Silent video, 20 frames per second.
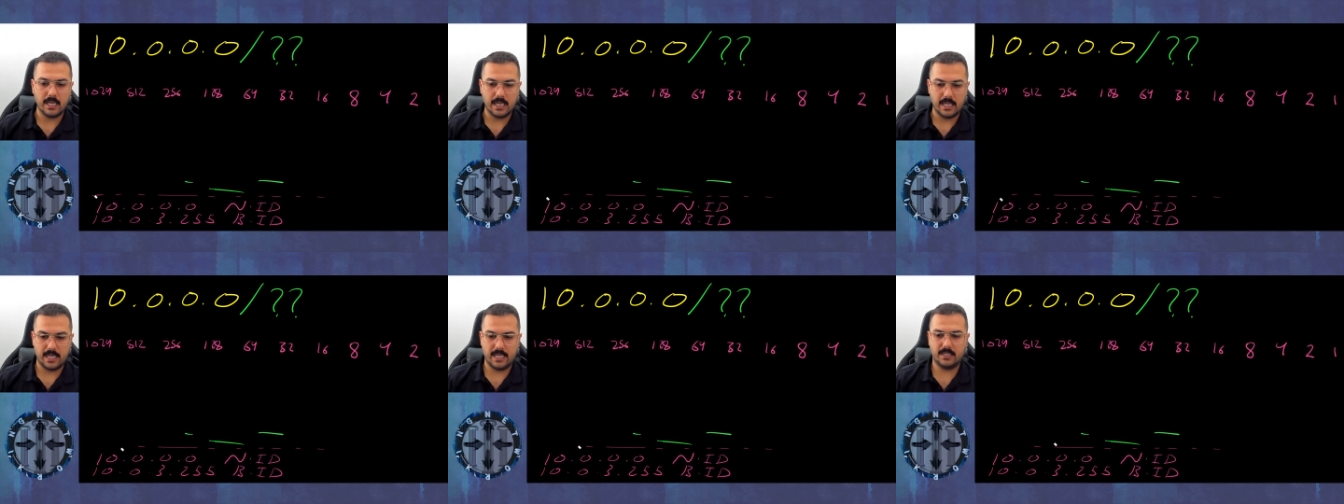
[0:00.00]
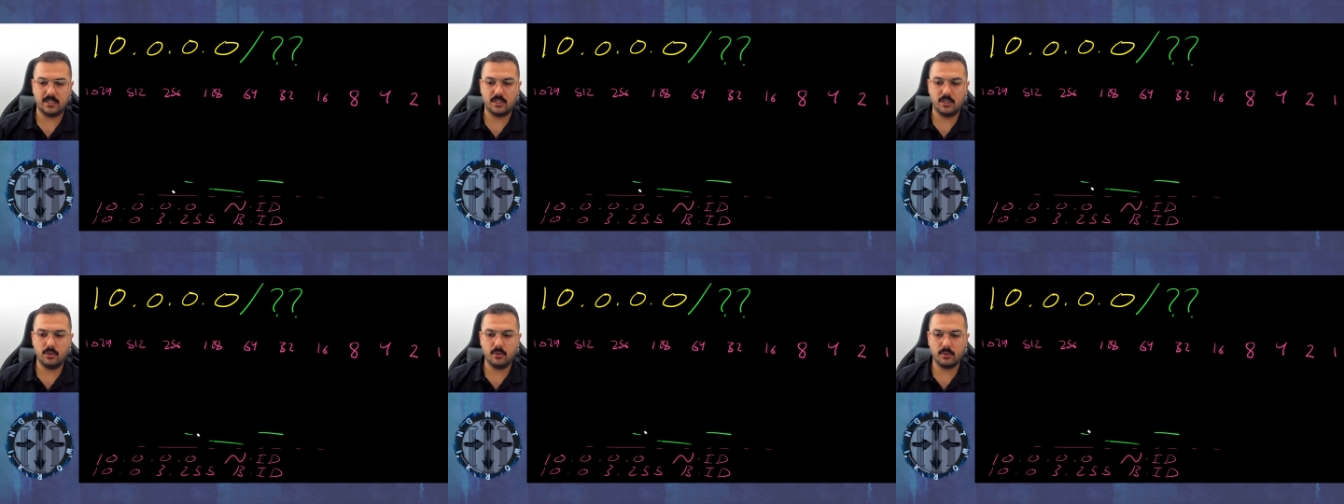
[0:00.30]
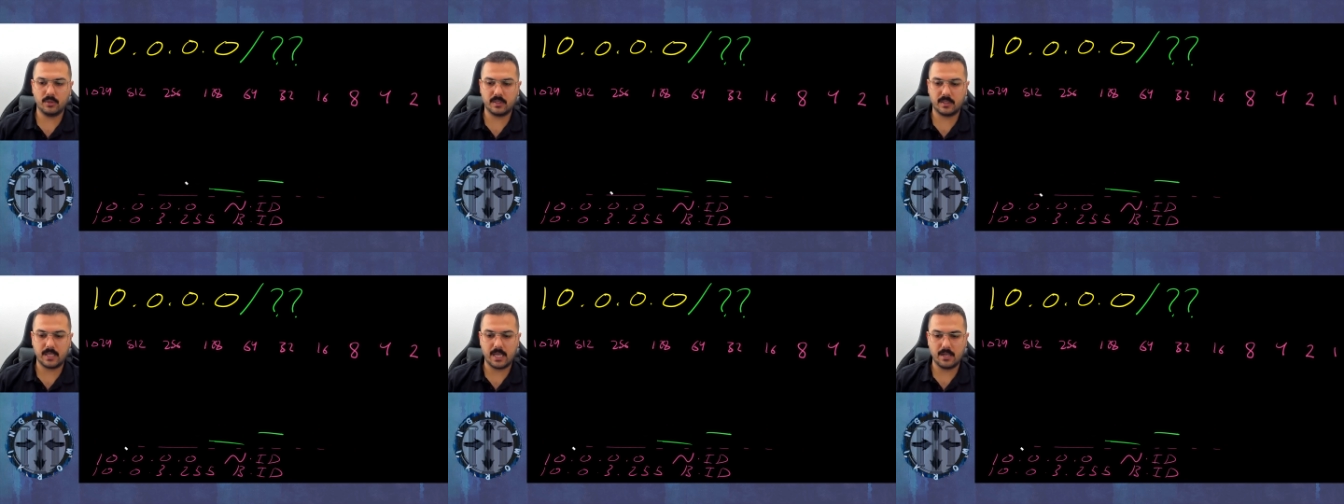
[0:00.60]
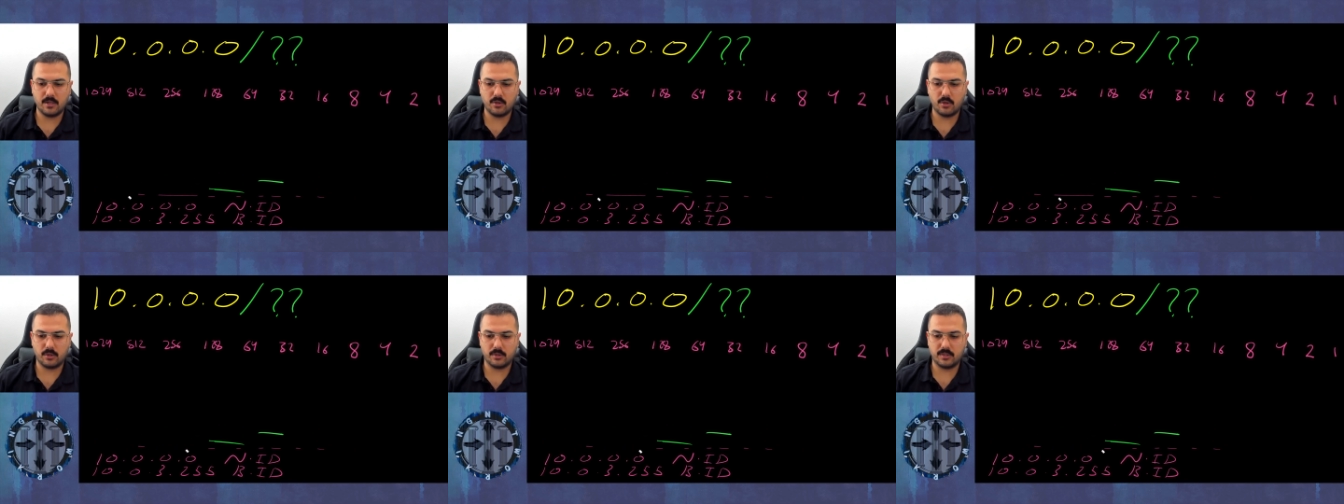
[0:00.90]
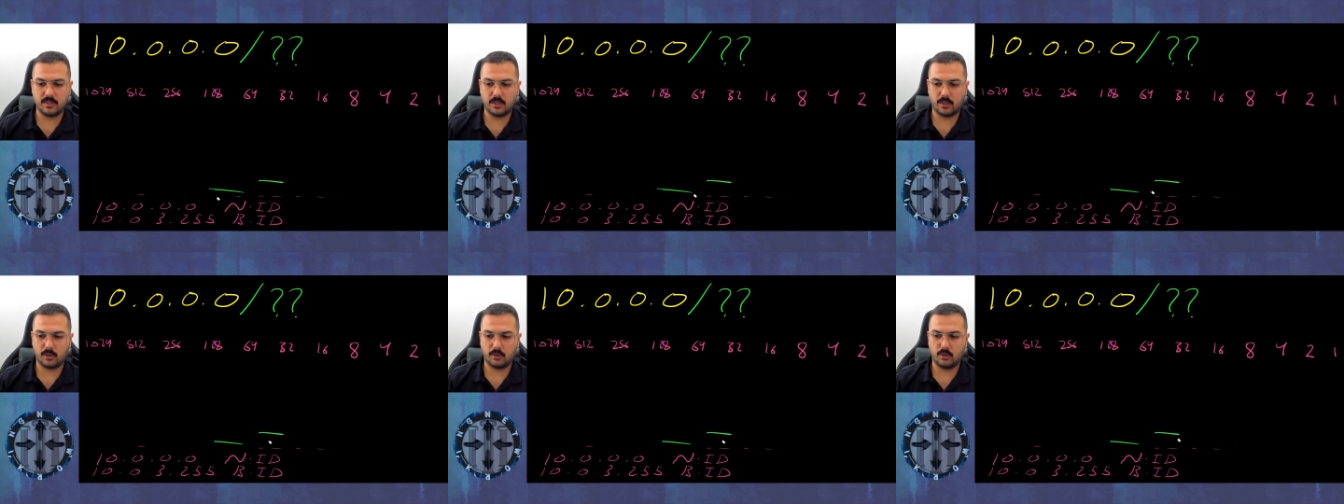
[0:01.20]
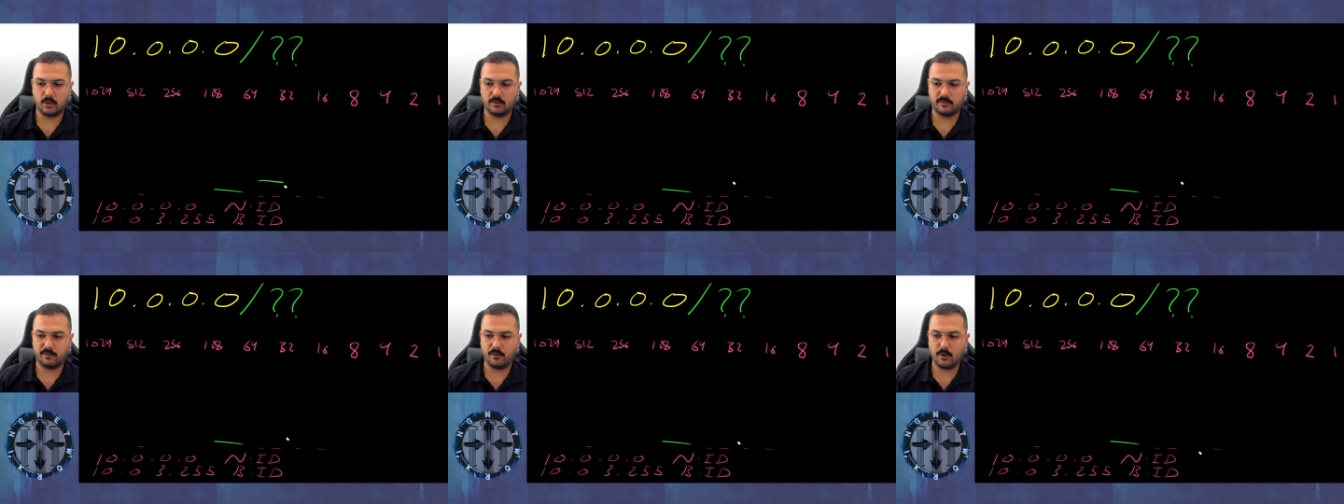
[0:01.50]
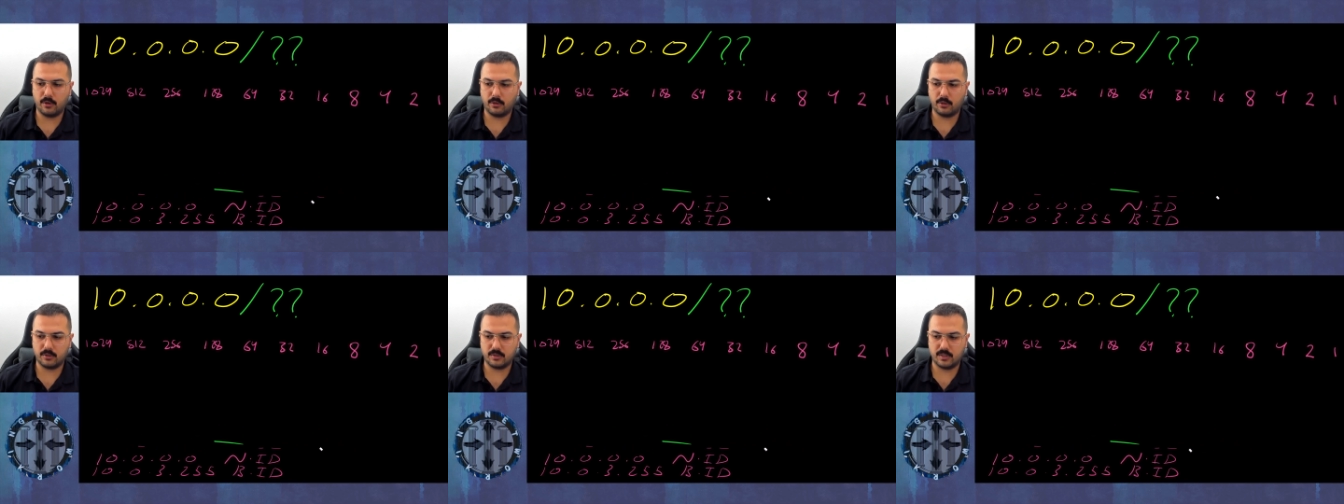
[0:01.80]
Let's use
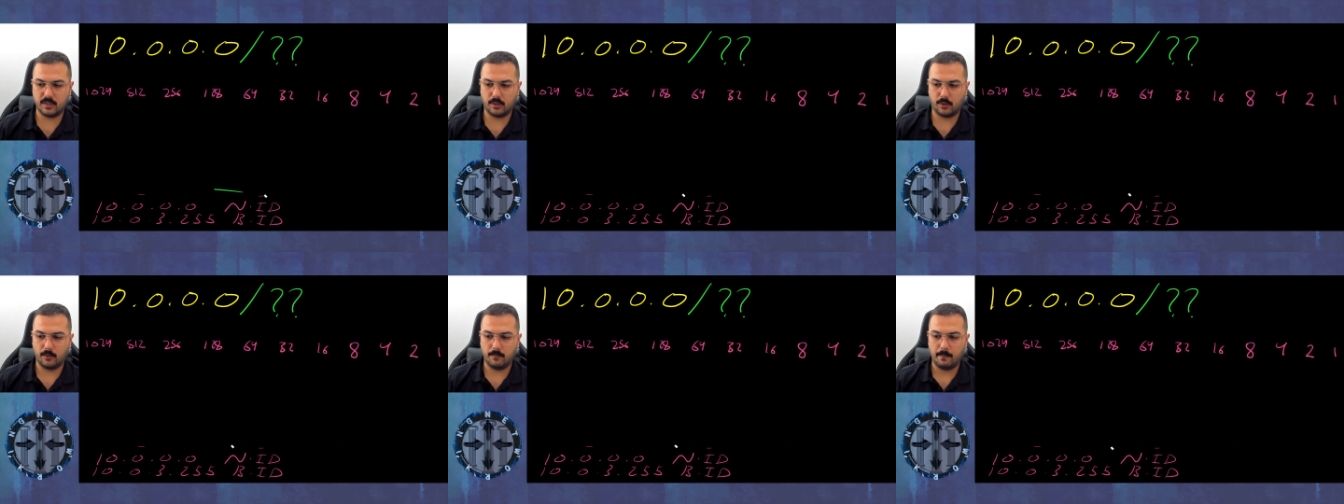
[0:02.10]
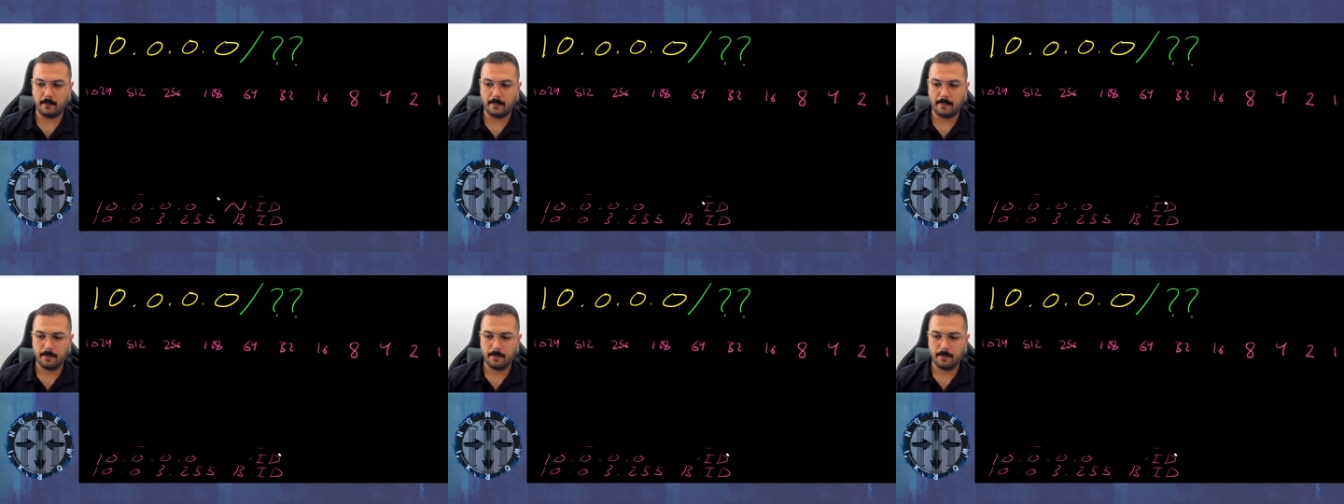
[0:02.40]
10.0.4.0